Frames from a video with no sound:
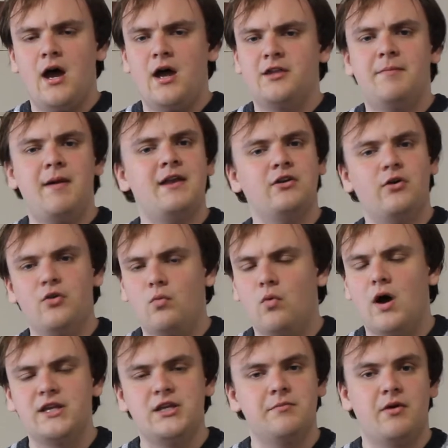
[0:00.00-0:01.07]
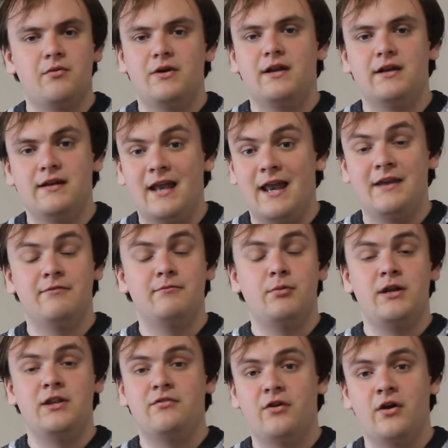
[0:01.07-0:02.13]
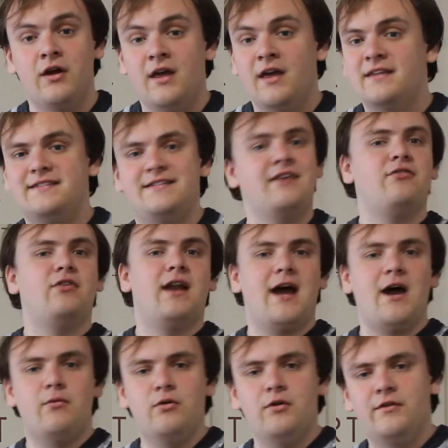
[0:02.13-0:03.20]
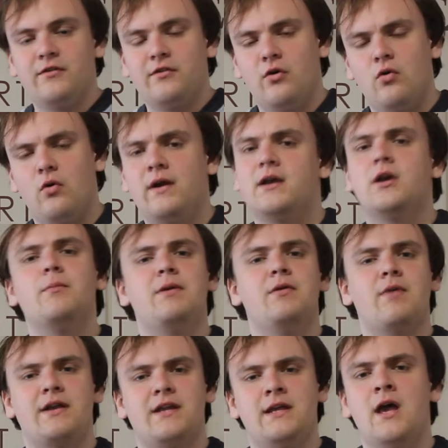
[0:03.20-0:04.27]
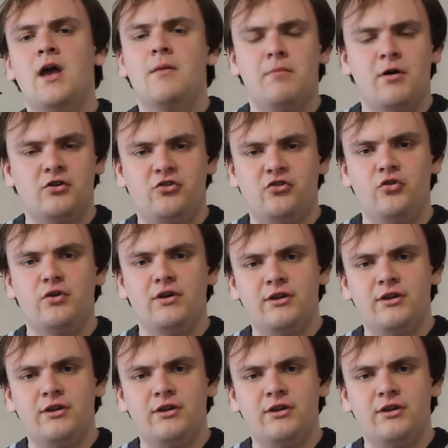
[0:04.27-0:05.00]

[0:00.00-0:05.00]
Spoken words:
Depending on the wine, you might want to let it breathe for several hours, or it could be ready much sooner.